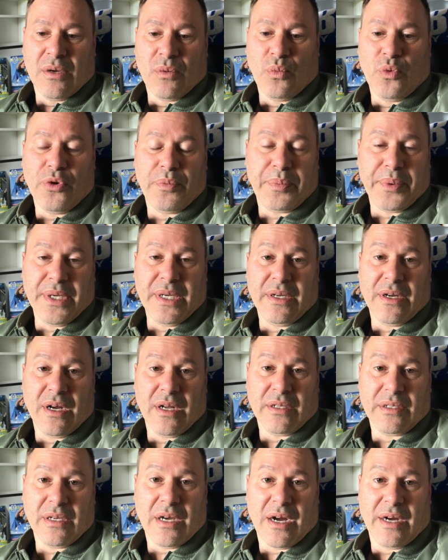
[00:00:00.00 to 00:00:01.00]
would be an
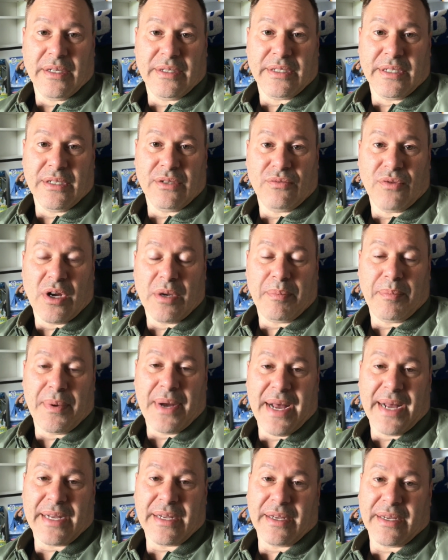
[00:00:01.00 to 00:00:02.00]
ideal right back.